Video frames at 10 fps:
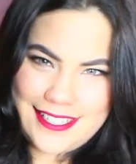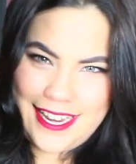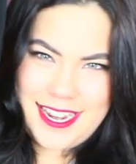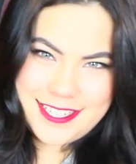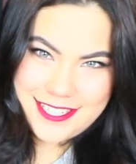
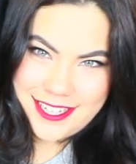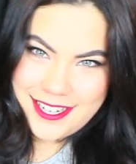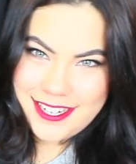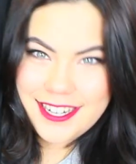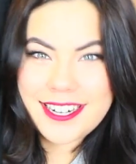
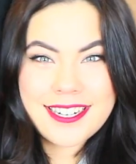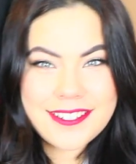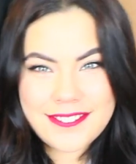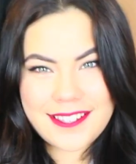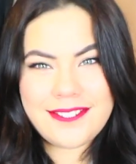
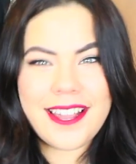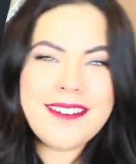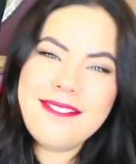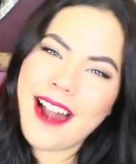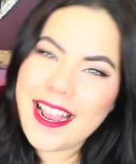t-shirt from the Red
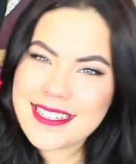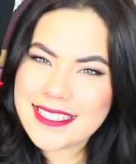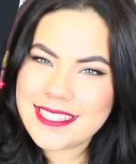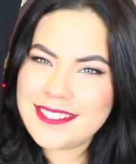Rising